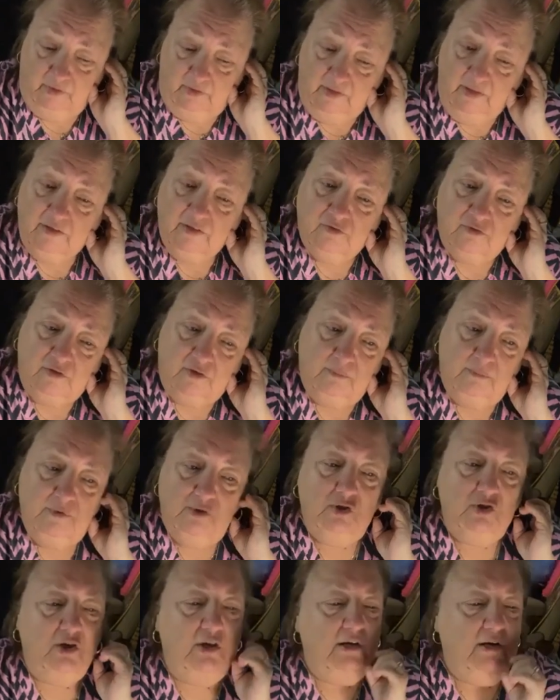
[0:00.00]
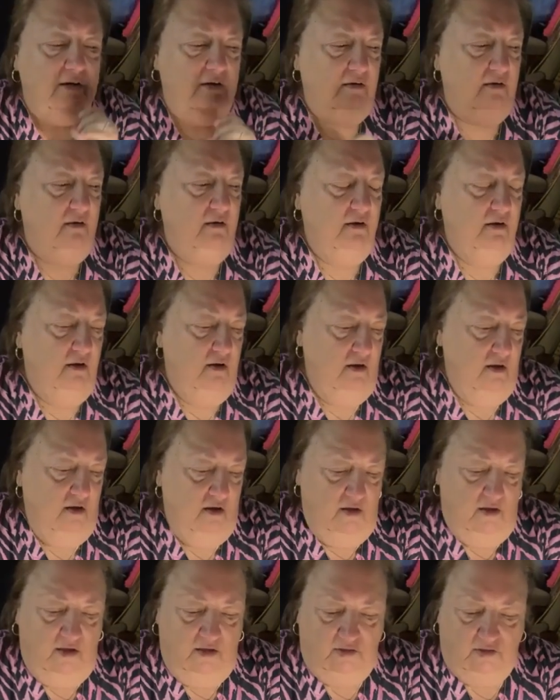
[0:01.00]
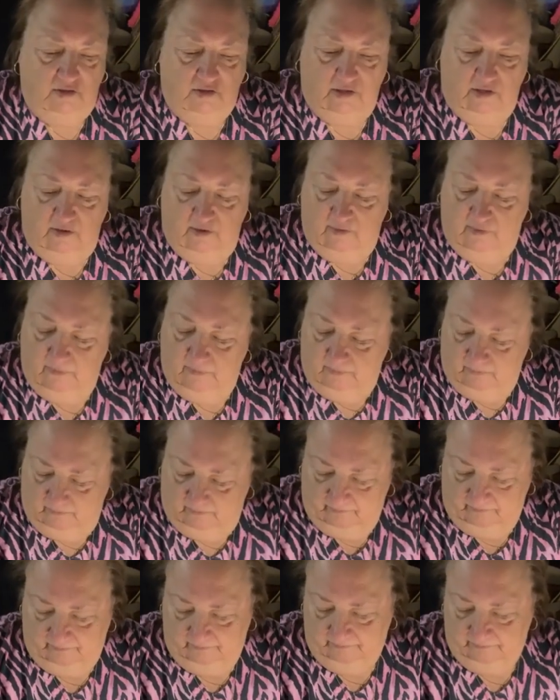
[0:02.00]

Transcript: an electric machine. So,